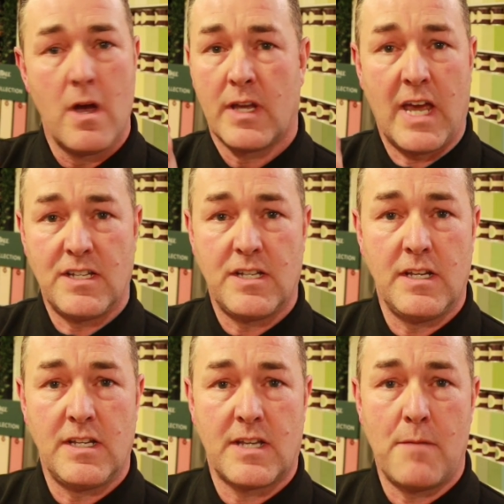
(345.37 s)

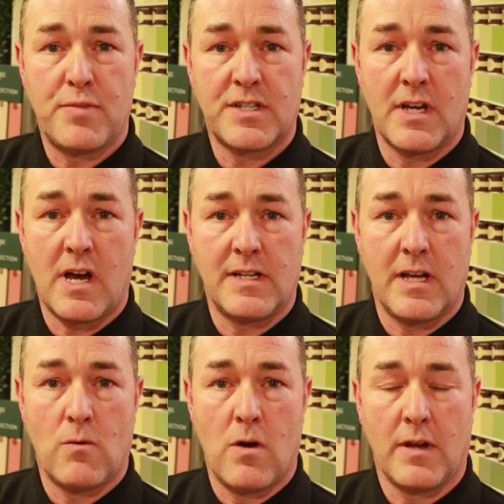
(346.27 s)
casein is an
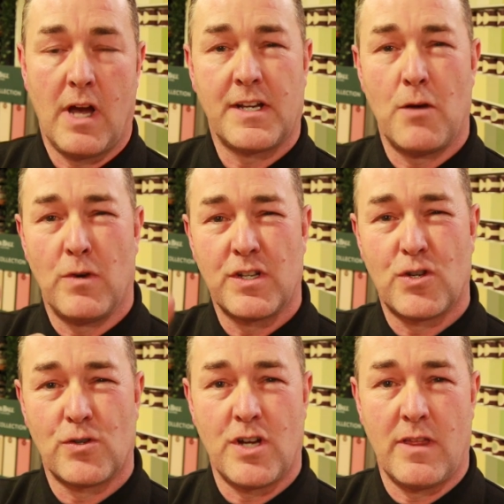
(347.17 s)
ideal one. I don't want to
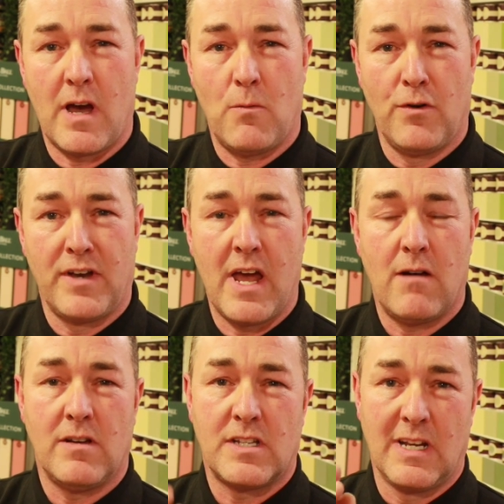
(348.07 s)
touch on that one
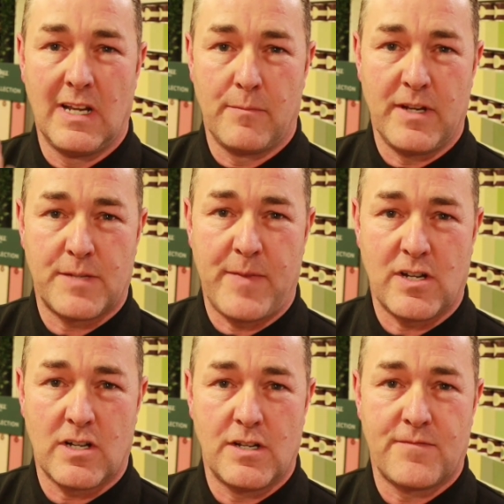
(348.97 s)
now. It's a little bit
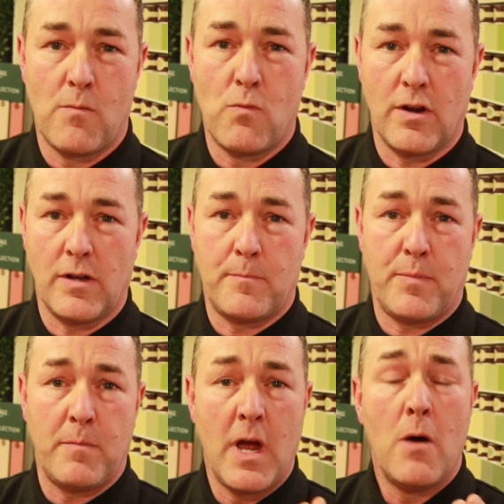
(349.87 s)
specialist from what you,
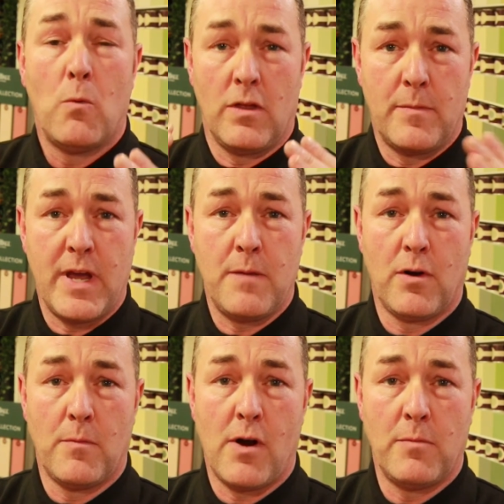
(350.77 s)
what the
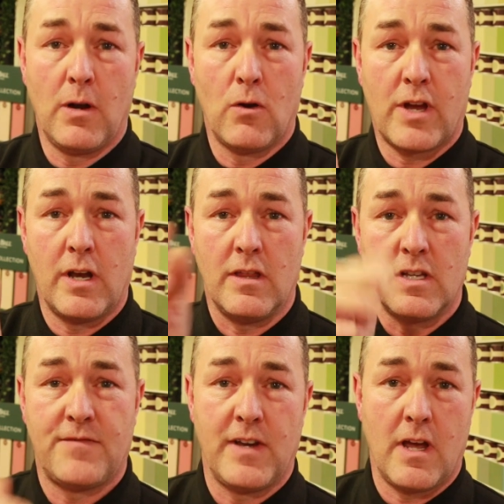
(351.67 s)
people are probably looking at
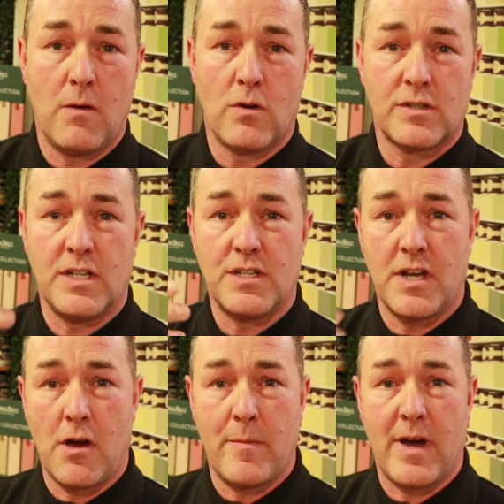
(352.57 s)
this video wanting to
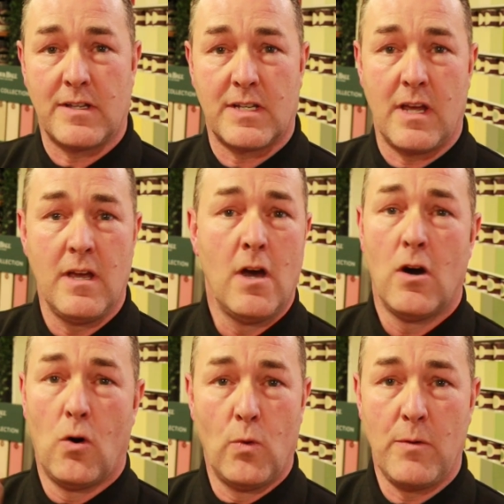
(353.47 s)
know about today.
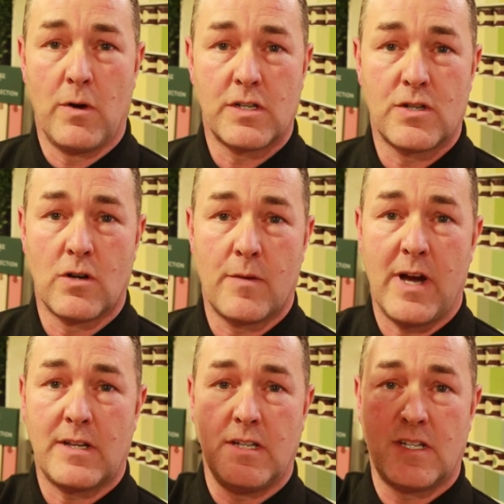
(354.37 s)
All we want to talk
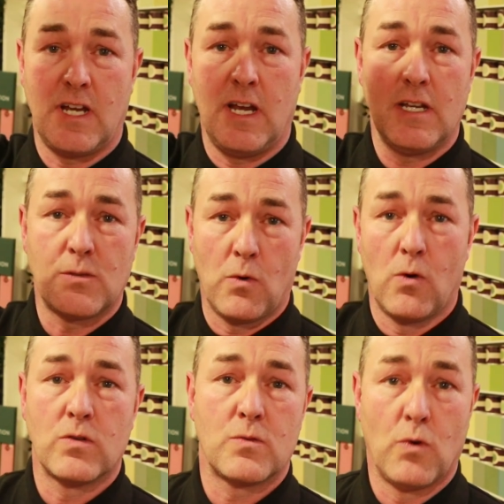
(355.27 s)
about is ceilings,
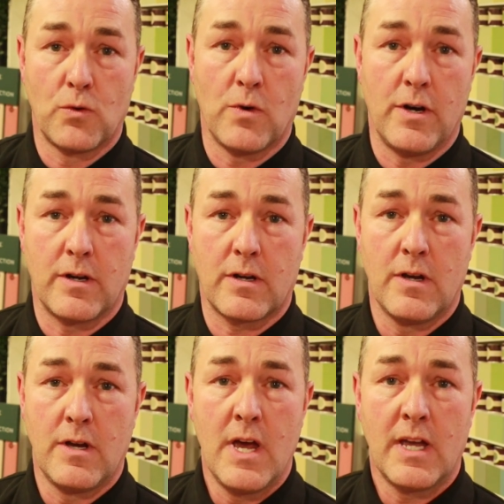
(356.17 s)
walls, woodwork.
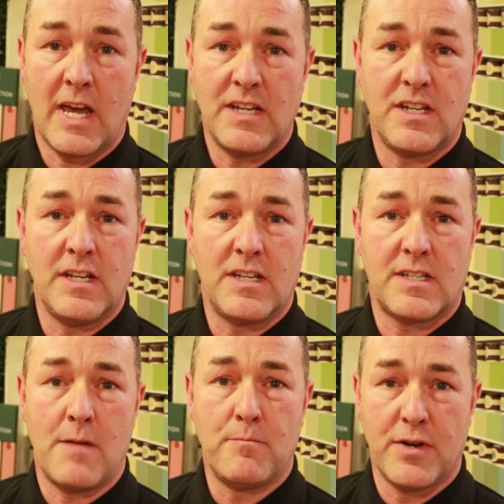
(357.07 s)
Casein
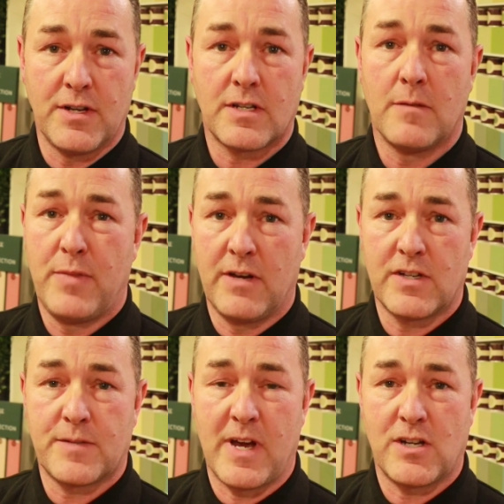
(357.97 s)
distempers, bit of a
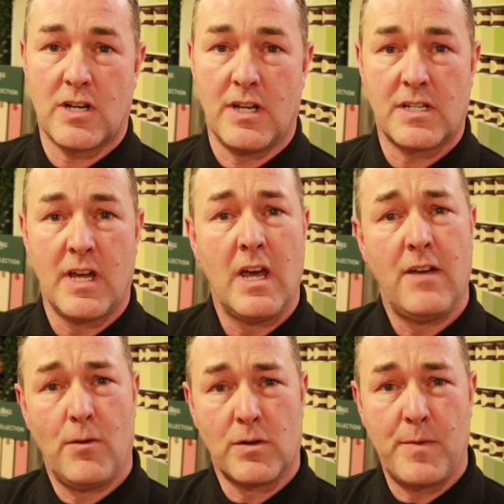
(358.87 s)
specialist.
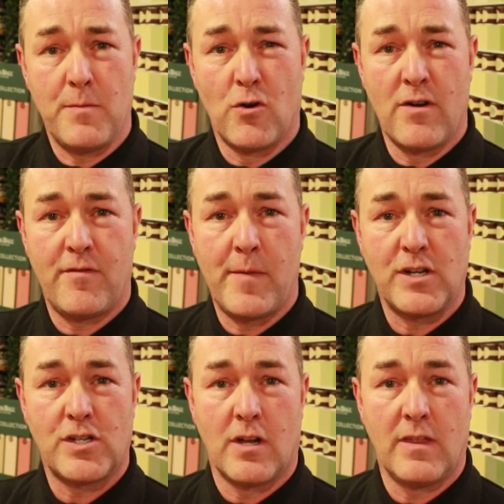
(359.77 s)
If you want a bit more
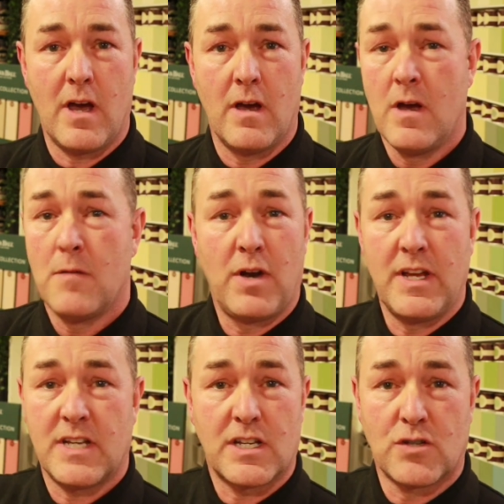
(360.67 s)
information on that,
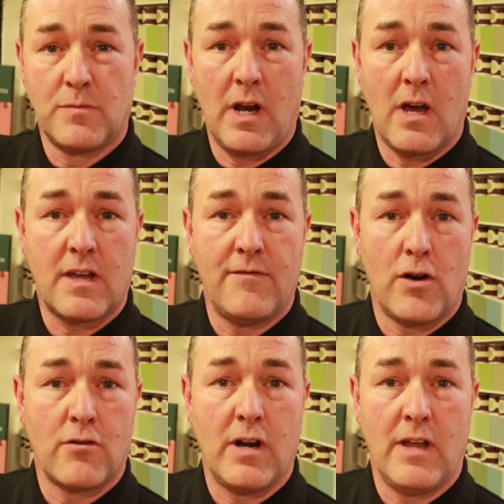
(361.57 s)
please ask somebody like
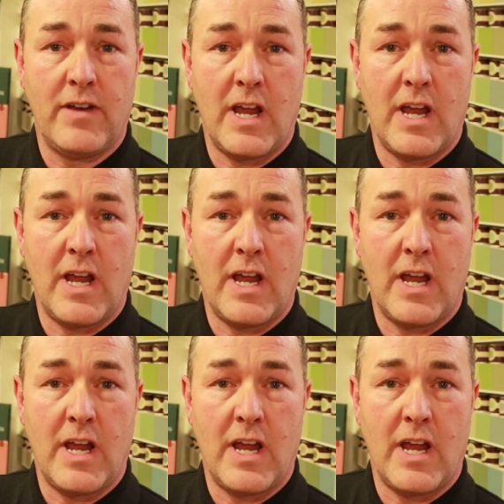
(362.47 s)
Iwona at Living